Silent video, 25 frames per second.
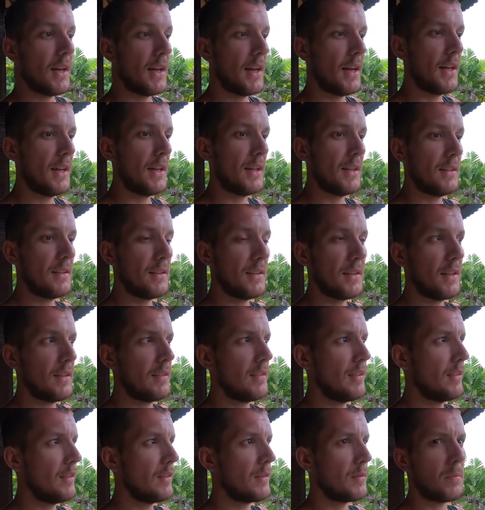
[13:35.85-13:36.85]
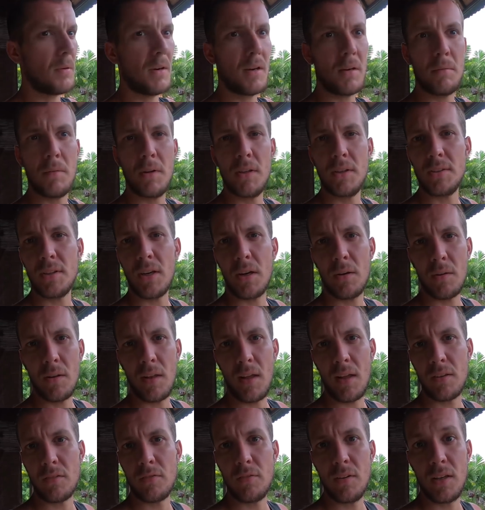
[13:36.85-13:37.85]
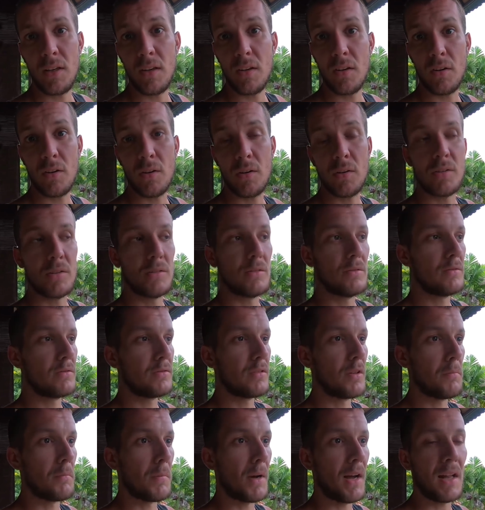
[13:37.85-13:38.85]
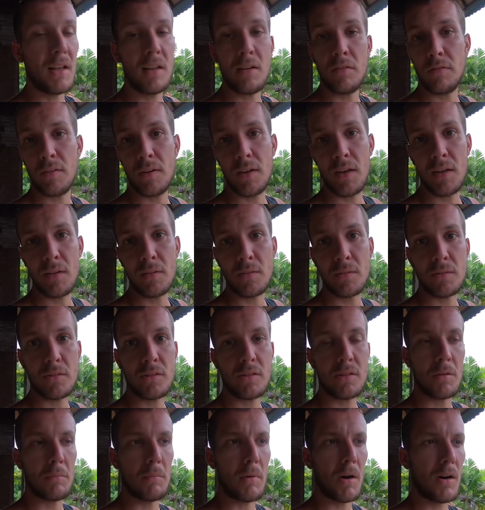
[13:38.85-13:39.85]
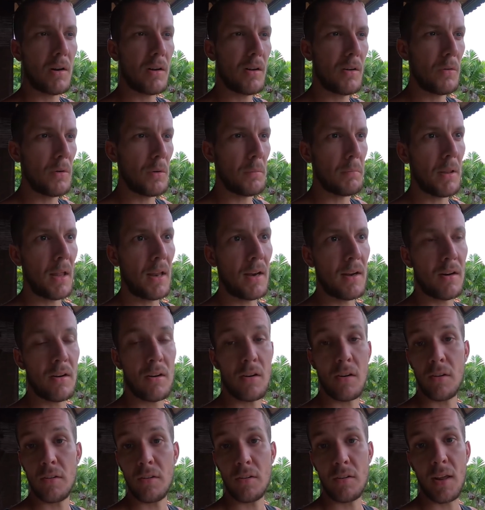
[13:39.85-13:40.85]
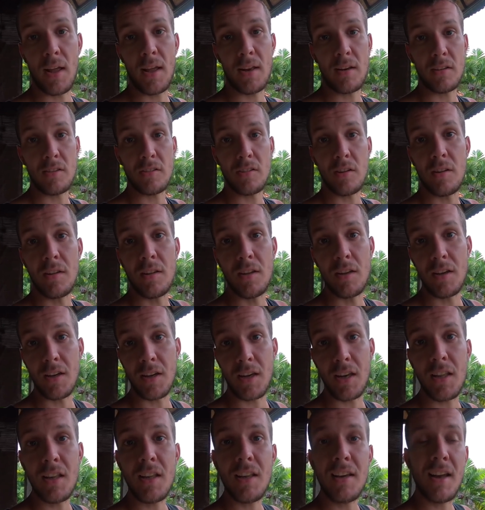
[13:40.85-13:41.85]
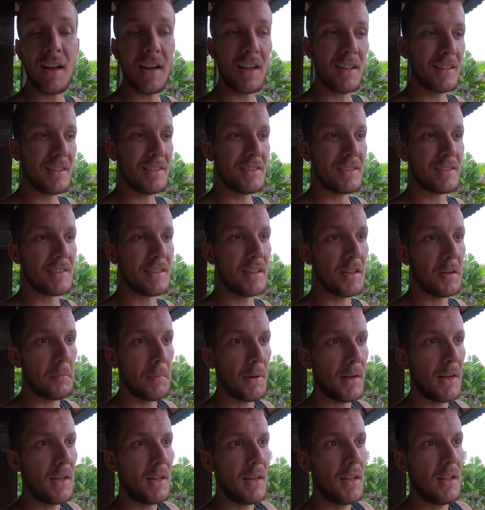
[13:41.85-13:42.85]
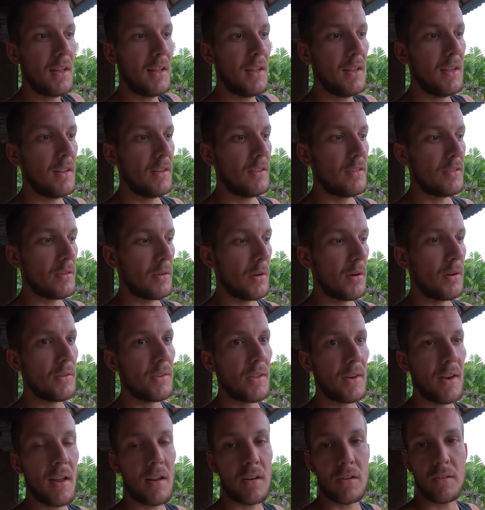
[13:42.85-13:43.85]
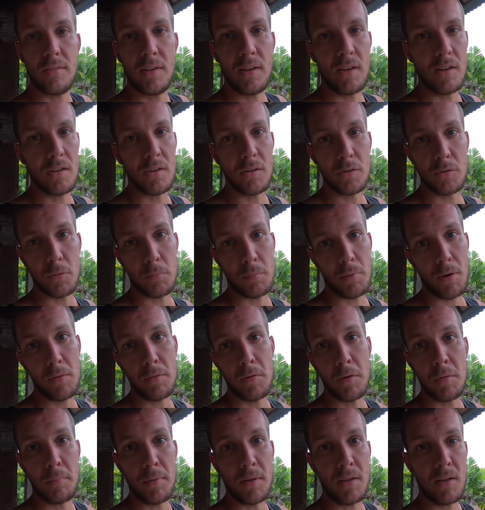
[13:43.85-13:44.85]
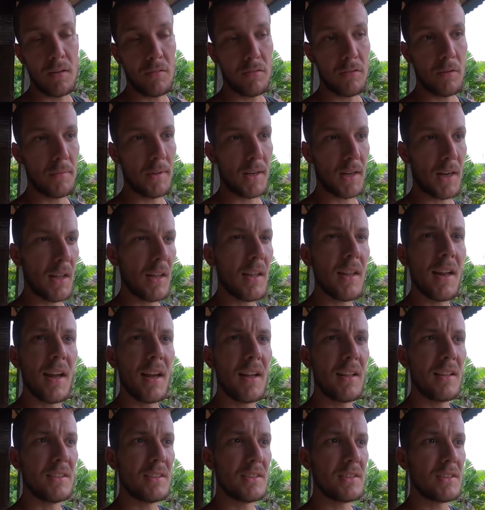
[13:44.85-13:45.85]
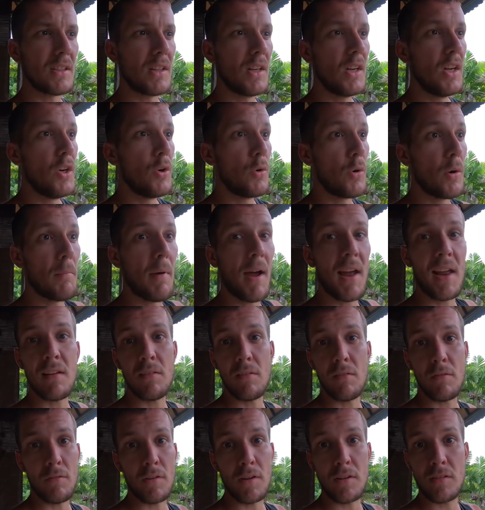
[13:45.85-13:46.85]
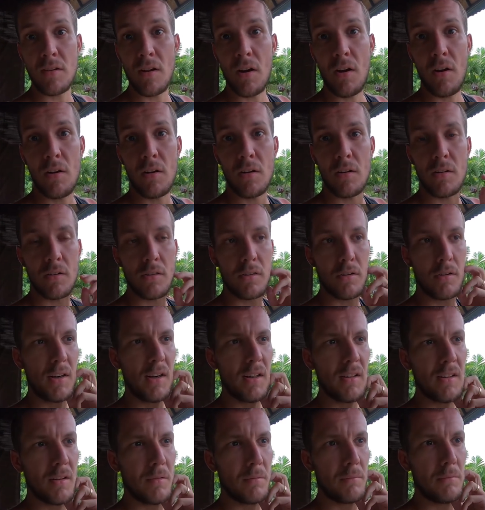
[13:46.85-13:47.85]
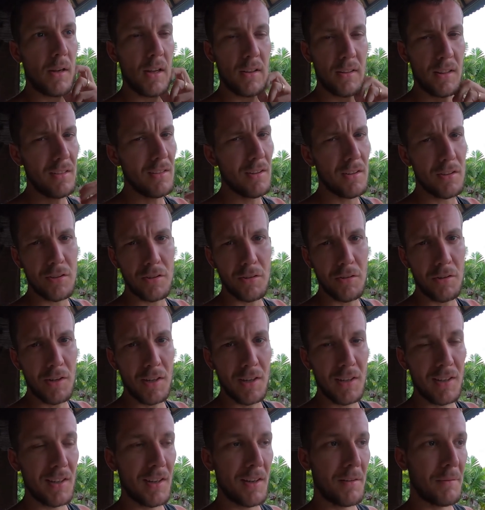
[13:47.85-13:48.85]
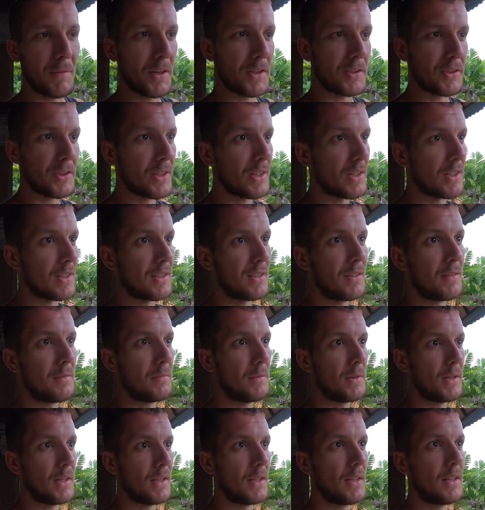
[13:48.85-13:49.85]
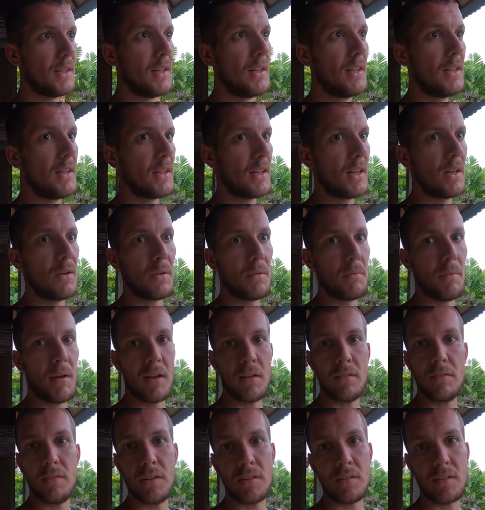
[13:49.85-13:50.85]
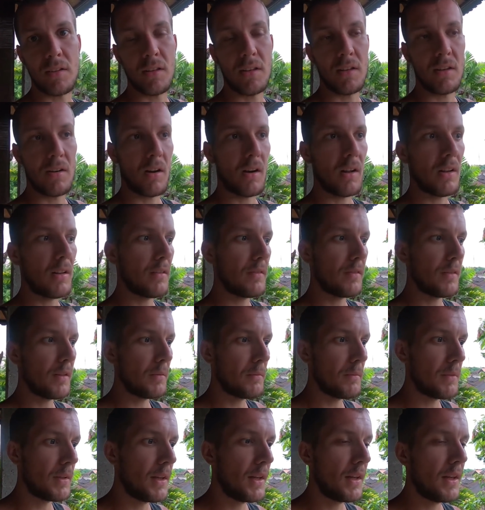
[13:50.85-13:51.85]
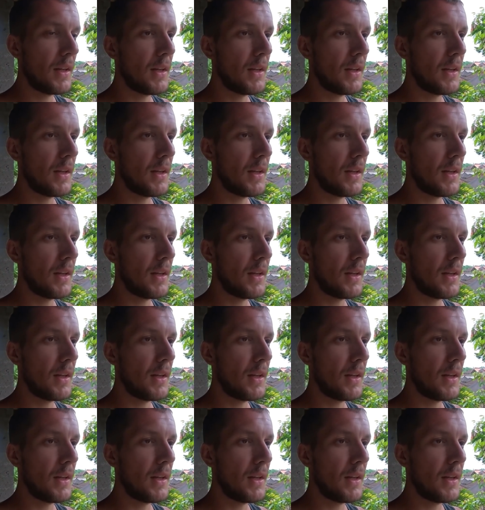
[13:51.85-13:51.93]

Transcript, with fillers: And this is pretty much our last video from Bali for now. Tomorrow we're planning on heading to the Gili Islands nearby. So all the next videos will probably be from the Gili Islands. We might even visit all three of them. I think there's three, I'm not sure. But yeah, we might visit all of them.